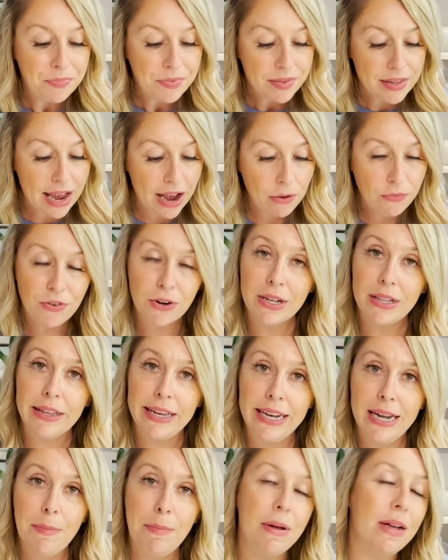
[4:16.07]
Now for
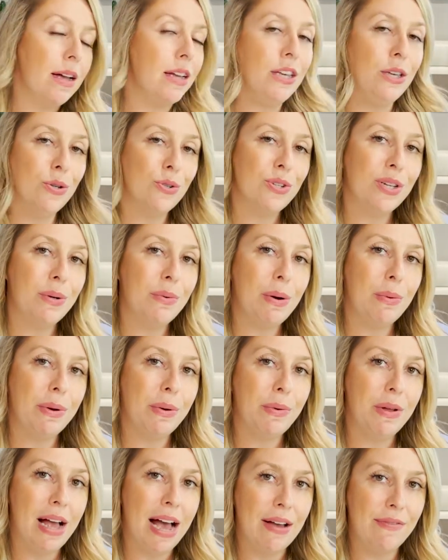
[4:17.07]
cleanup, usually what we
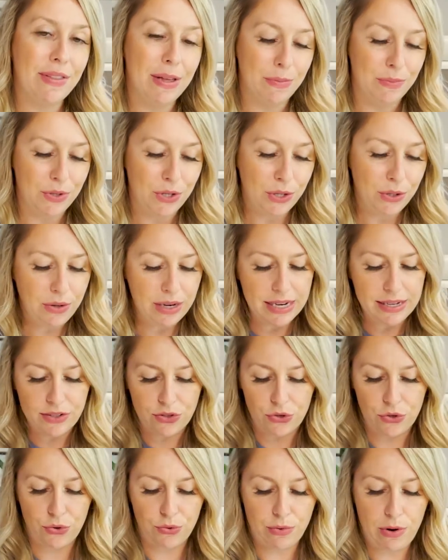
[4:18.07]
will have them do
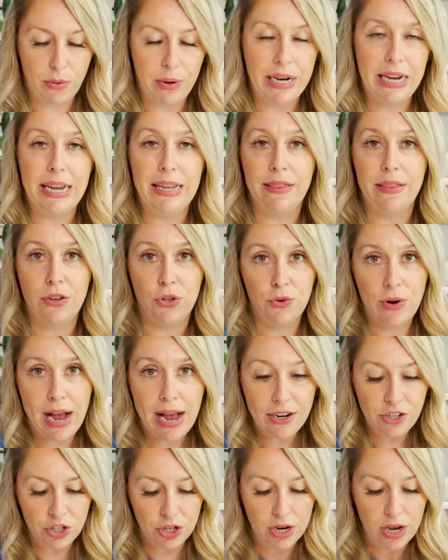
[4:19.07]
is throw it in the
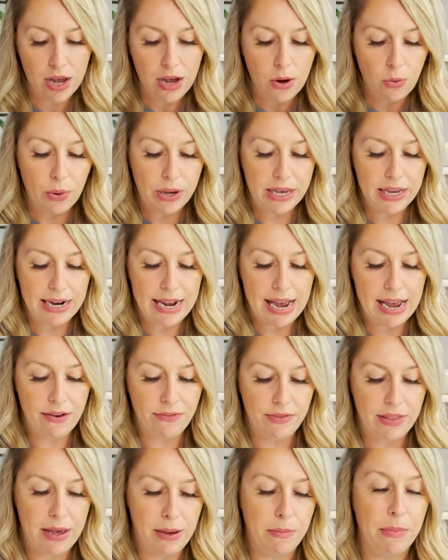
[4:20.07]
trash. We can
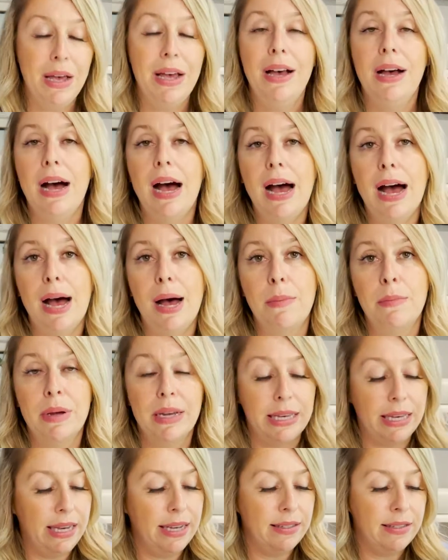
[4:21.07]
have them
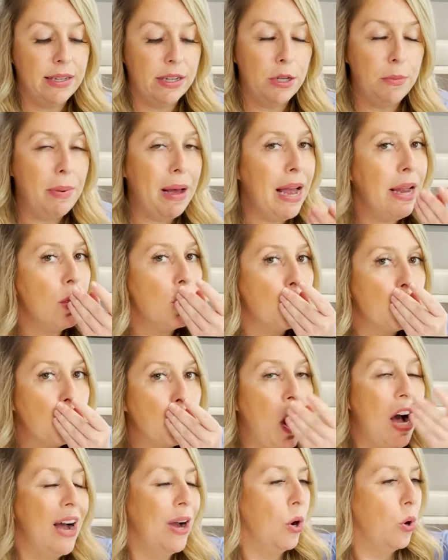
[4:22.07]
kiss it goodbye
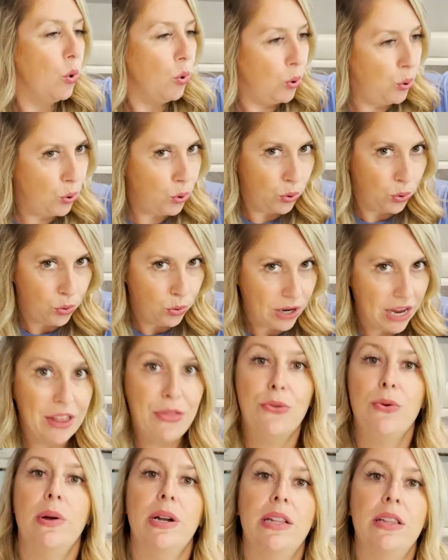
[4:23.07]
and
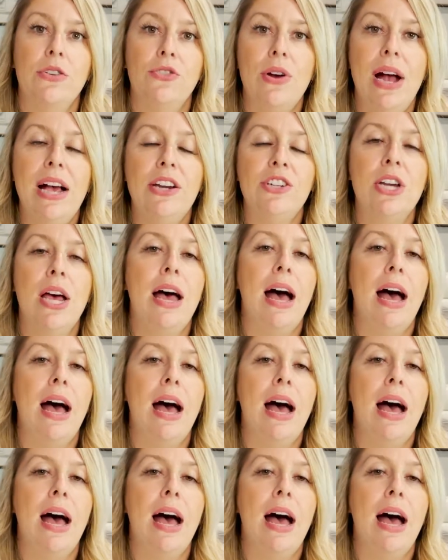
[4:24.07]
throw it in the trash.